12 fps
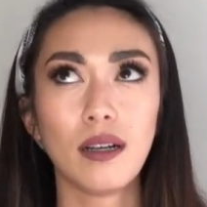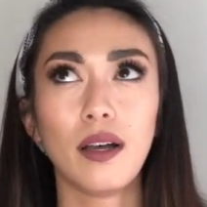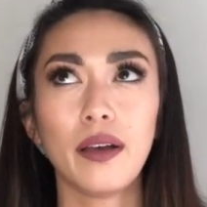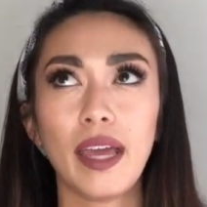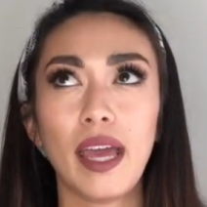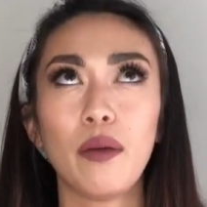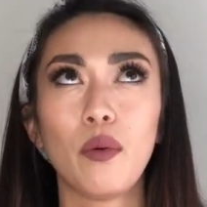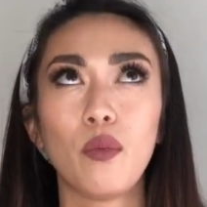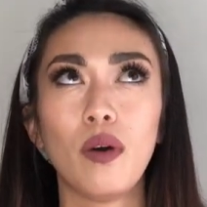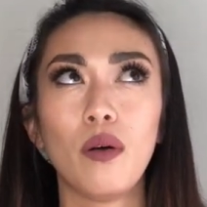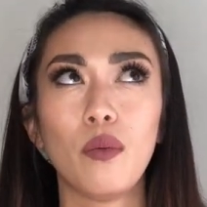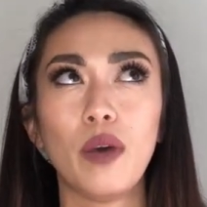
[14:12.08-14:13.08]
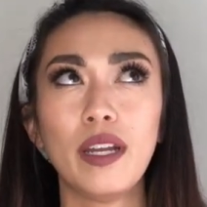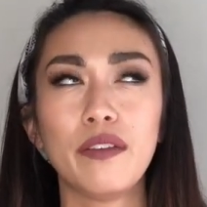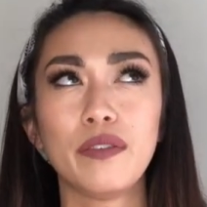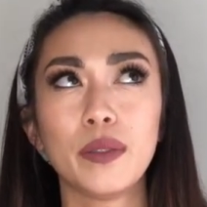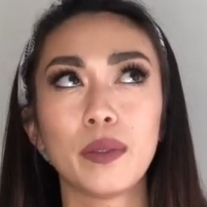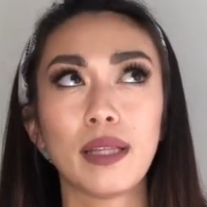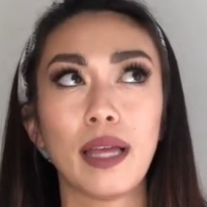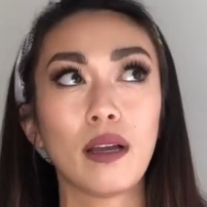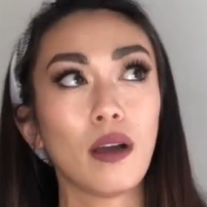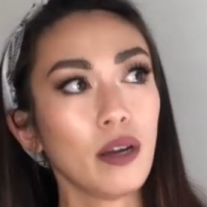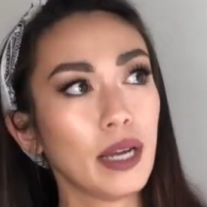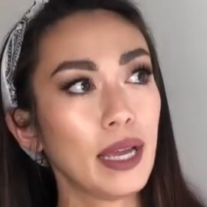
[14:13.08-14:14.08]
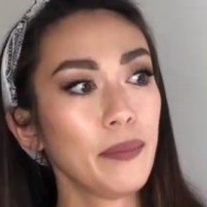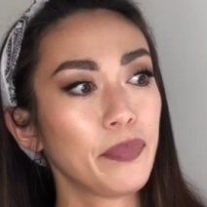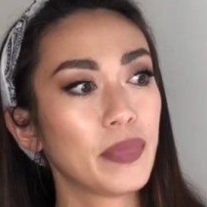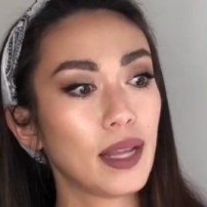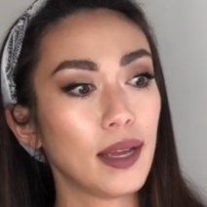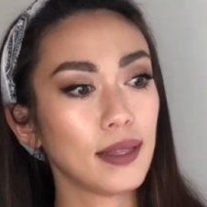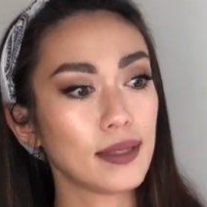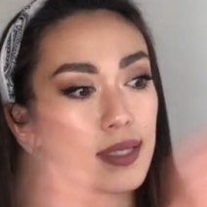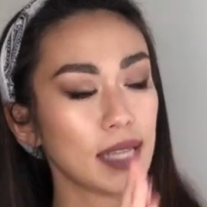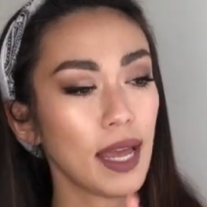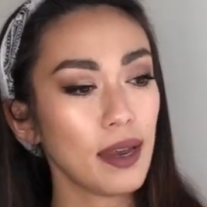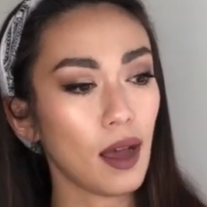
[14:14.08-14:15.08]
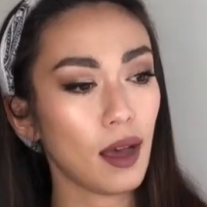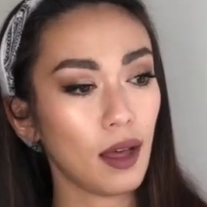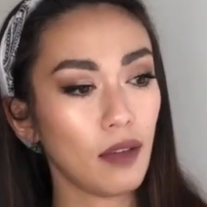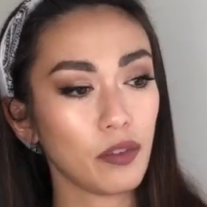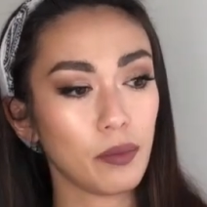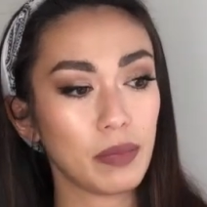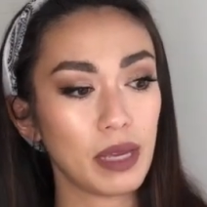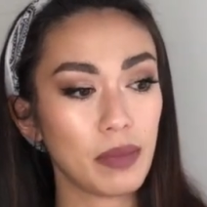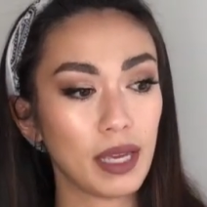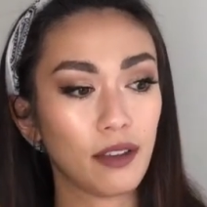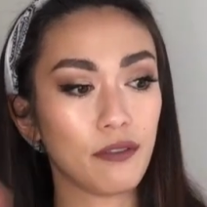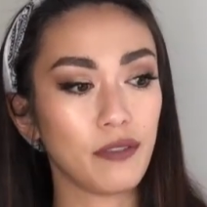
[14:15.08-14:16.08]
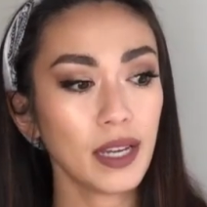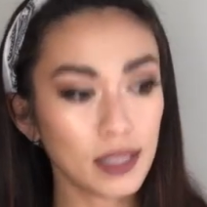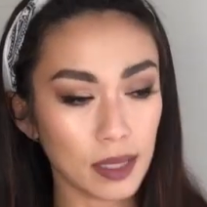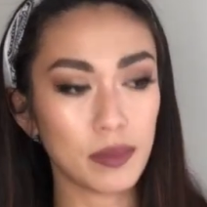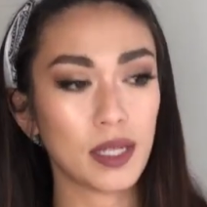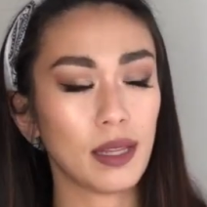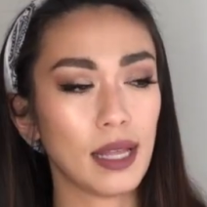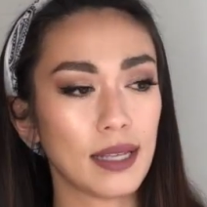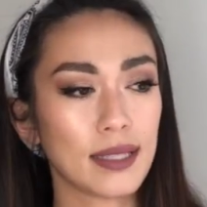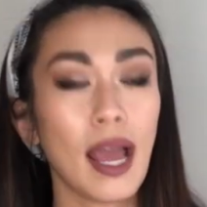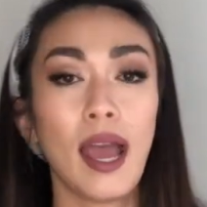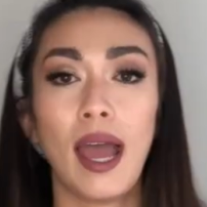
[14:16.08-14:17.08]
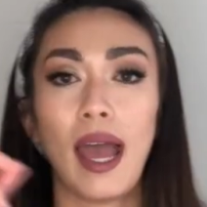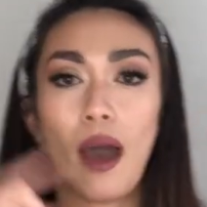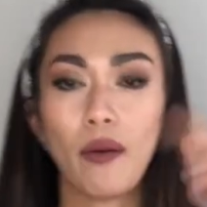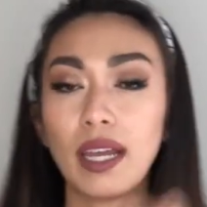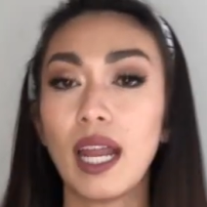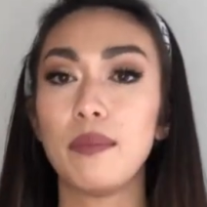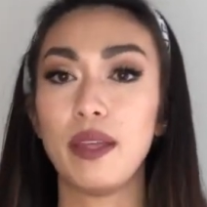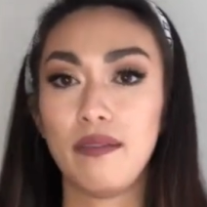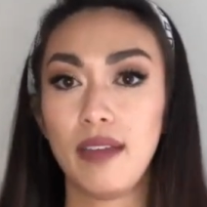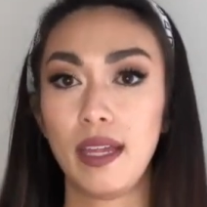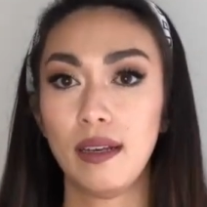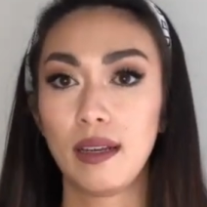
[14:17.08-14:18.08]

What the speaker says: Okay, well, what if you were like, all right, instead of me being a victim to this, how can I pivot?